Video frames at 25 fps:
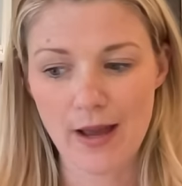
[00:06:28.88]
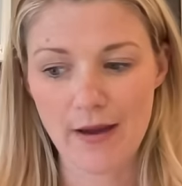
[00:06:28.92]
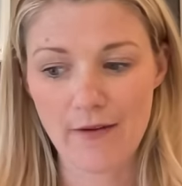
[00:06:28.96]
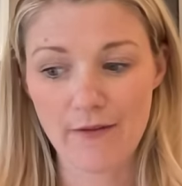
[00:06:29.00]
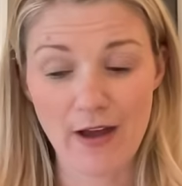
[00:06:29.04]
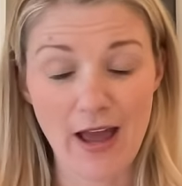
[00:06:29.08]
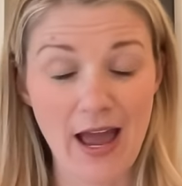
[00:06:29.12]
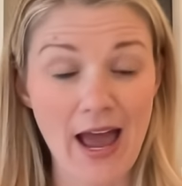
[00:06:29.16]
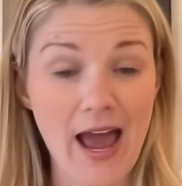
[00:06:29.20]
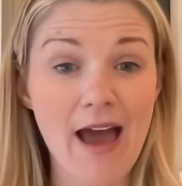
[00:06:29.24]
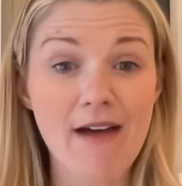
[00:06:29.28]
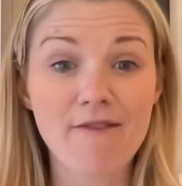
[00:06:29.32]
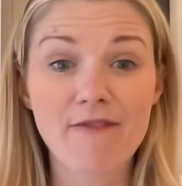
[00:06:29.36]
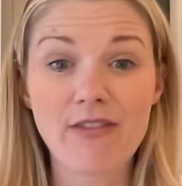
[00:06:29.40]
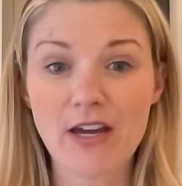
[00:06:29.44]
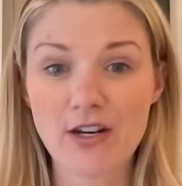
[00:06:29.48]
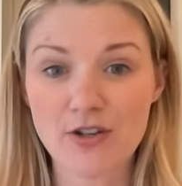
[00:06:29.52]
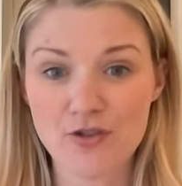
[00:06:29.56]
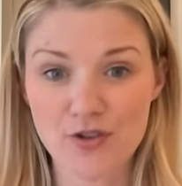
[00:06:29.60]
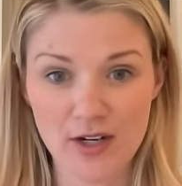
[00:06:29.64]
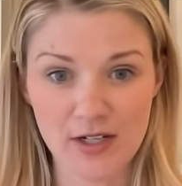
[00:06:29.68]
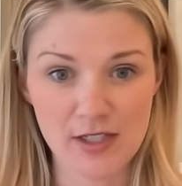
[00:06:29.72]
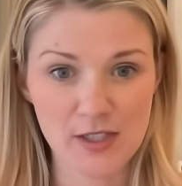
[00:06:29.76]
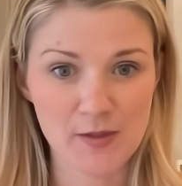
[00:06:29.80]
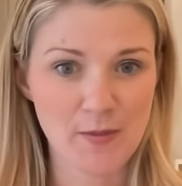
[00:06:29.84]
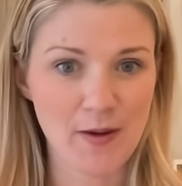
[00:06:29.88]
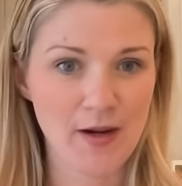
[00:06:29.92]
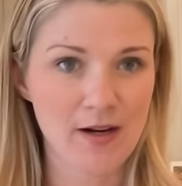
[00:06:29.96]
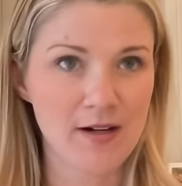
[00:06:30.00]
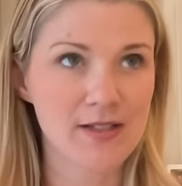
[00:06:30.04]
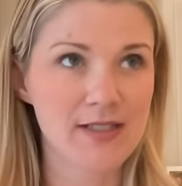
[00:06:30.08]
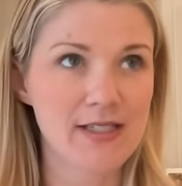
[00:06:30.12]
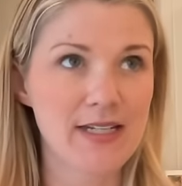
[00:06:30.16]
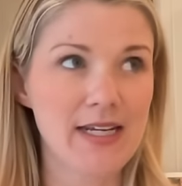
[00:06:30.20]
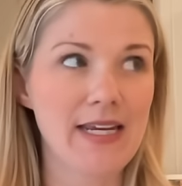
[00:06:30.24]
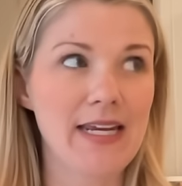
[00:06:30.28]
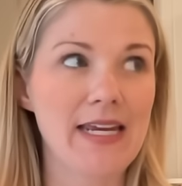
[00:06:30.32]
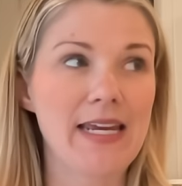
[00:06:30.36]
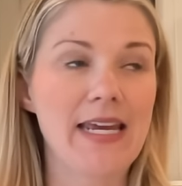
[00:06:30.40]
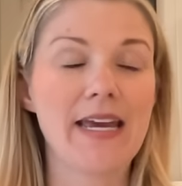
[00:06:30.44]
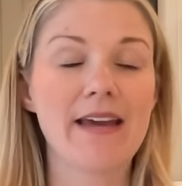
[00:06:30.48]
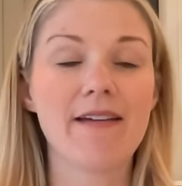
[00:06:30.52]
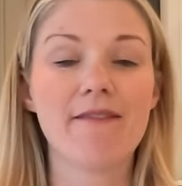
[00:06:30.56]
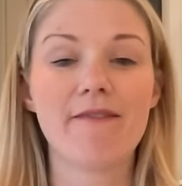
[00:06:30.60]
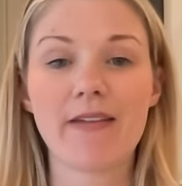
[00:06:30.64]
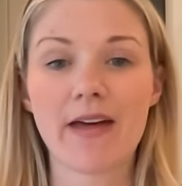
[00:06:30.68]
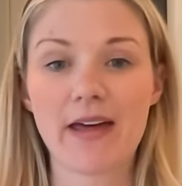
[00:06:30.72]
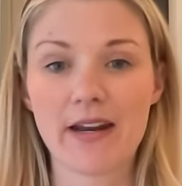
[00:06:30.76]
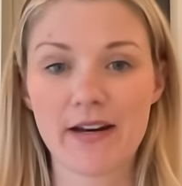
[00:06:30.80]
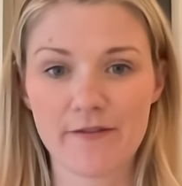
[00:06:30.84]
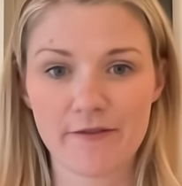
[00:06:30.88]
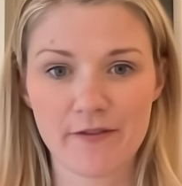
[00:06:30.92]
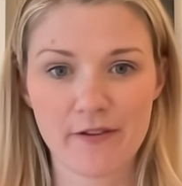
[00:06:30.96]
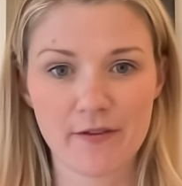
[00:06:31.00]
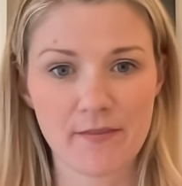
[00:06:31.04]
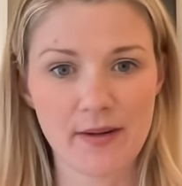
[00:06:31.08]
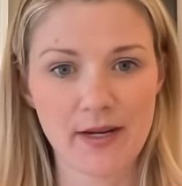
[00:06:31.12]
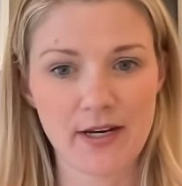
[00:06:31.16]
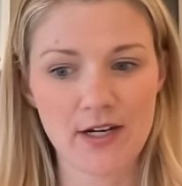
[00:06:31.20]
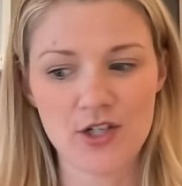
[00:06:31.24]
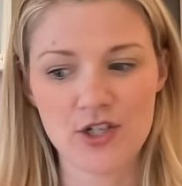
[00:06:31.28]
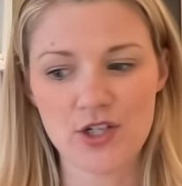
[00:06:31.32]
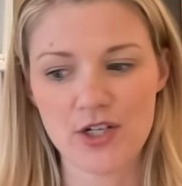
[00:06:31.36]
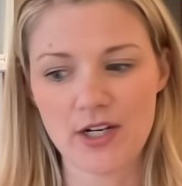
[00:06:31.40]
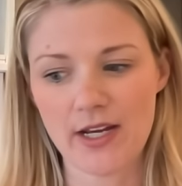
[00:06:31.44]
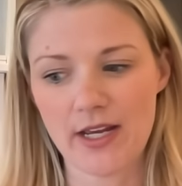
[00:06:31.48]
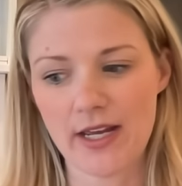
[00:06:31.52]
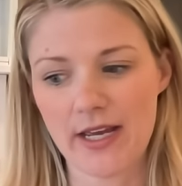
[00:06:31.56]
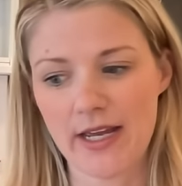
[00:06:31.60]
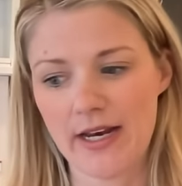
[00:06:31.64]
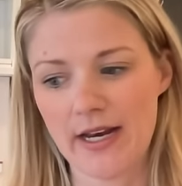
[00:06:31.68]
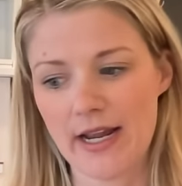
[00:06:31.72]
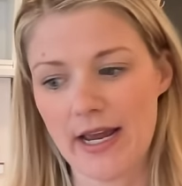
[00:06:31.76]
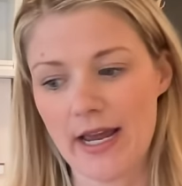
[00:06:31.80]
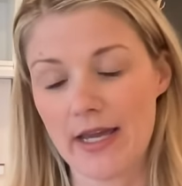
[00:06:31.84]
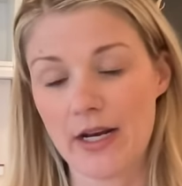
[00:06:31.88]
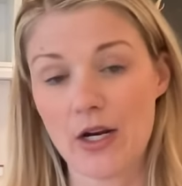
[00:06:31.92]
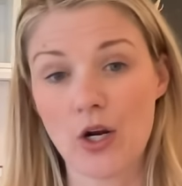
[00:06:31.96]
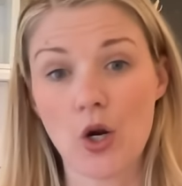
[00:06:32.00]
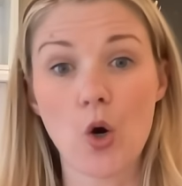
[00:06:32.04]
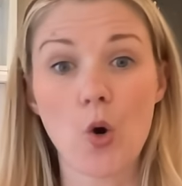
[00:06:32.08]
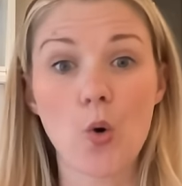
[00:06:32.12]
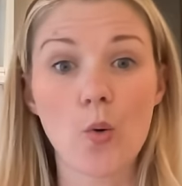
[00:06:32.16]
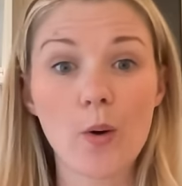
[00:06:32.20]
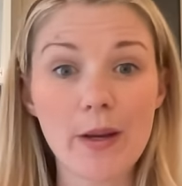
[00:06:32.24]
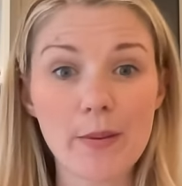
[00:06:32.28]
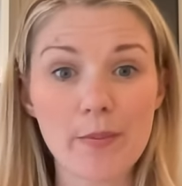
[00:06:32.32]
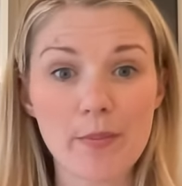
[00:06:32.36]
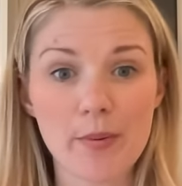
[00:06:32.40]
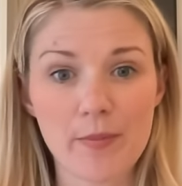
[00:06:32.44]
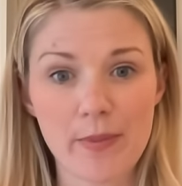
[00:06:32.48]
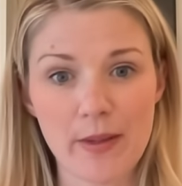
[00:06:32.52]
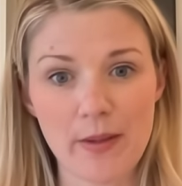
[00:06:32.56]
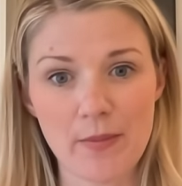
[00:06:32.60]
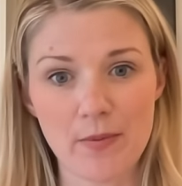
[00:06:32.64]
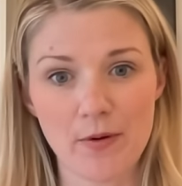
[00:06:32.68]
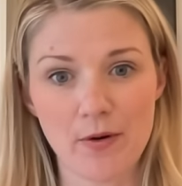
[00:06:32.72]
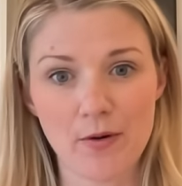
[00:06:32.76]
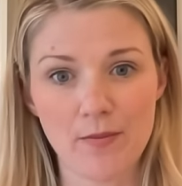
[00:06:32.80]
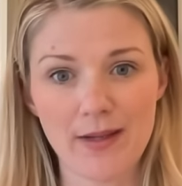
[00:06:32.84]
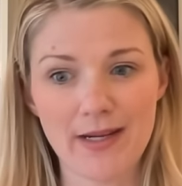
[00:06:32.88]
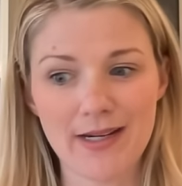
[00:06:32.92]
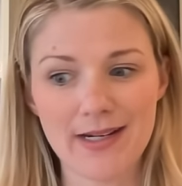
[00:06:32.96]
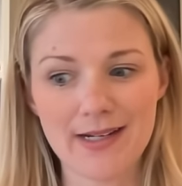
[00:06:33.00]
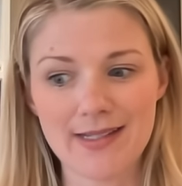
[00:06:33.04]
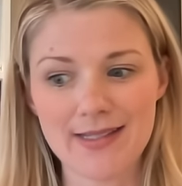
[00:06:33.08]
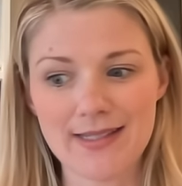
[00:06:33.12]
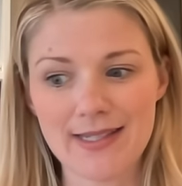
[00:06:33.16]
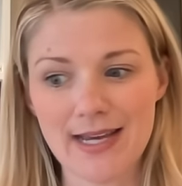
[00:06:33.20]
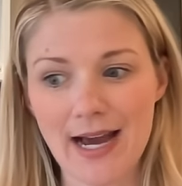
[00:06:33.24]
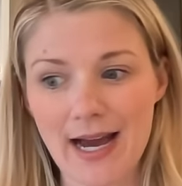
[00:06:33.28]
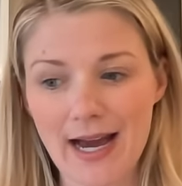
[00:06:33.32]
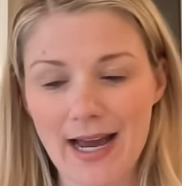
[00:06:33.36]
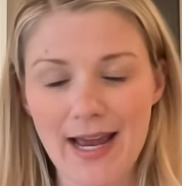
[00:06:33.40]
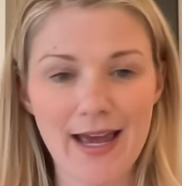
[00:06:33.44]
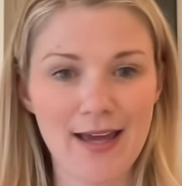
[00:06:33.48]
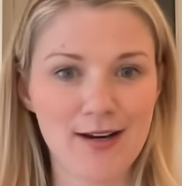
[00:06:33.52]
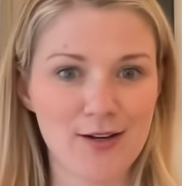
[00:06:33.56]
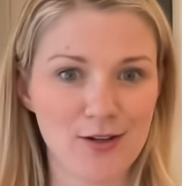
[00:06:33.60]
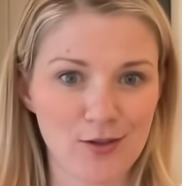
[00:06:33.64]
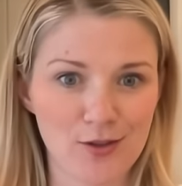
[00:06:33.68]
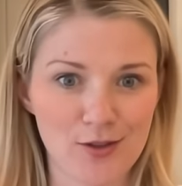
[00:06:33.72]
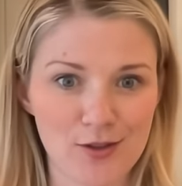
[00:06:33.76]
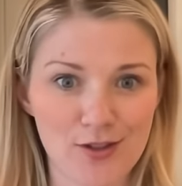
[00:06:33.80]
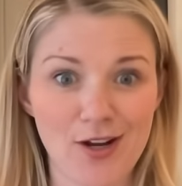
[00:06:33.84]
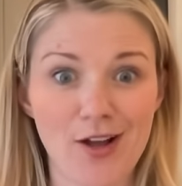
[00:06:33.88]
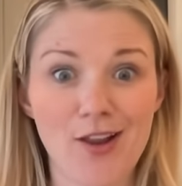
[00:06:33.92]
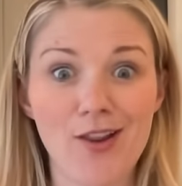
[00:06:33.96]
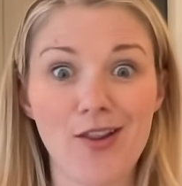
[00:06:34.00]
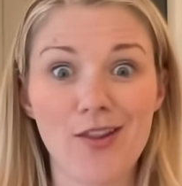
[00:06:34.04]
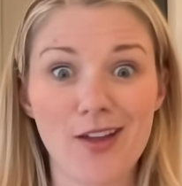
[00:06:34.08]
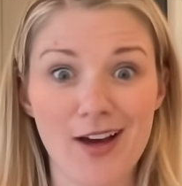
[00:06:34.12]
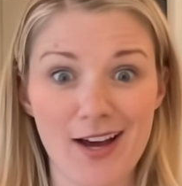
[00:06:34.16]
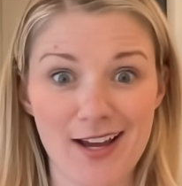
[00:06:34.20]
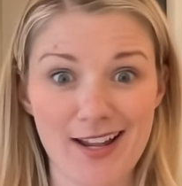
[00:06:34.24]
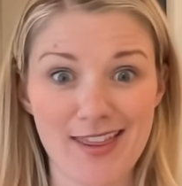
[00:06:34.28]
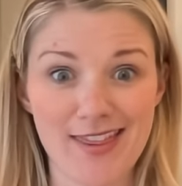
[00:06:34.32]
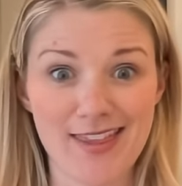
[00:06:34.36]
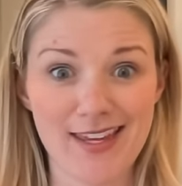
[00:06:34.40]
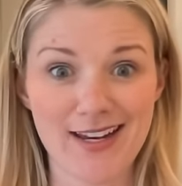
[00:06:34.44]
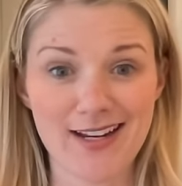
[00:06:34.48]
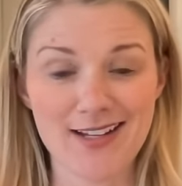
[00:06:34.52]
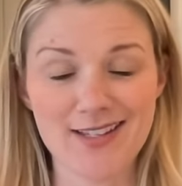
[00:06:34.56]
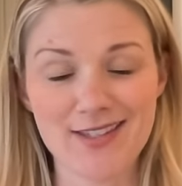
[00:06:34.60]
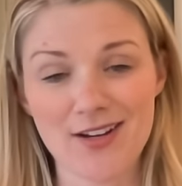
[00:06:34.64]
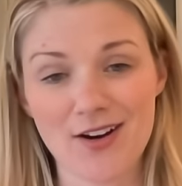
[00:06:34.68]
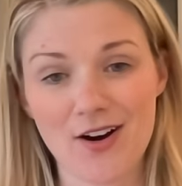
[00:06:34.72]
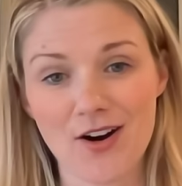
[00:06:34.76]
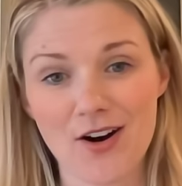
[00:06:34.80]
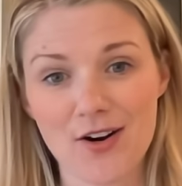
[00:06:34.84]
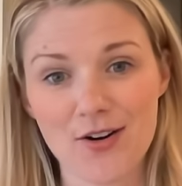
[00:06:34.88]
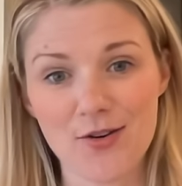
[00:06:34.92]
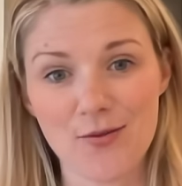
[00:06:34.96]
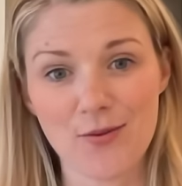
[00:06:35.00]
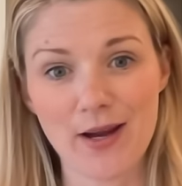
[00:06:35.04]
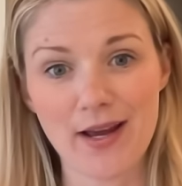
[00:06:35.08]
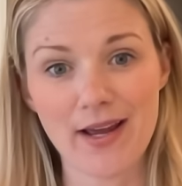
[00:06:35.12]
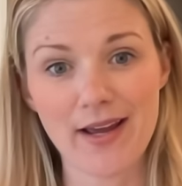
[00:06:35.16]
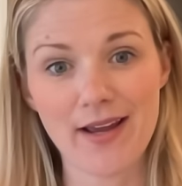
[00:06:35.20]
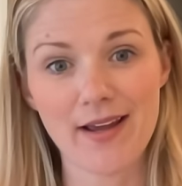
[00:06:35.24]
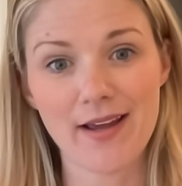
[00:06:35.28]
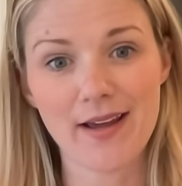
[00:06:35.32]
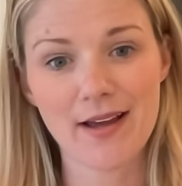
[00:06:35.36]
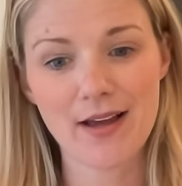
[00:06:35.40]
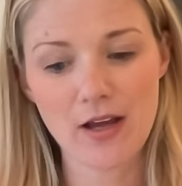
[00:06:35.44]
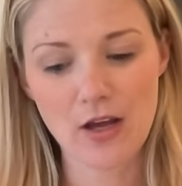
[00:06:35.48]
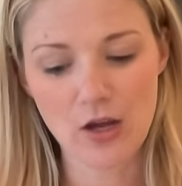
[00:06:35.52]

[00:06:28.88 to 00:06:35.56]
have that transparency, give that information, and equip people, because I had to learn a lot of things the hard way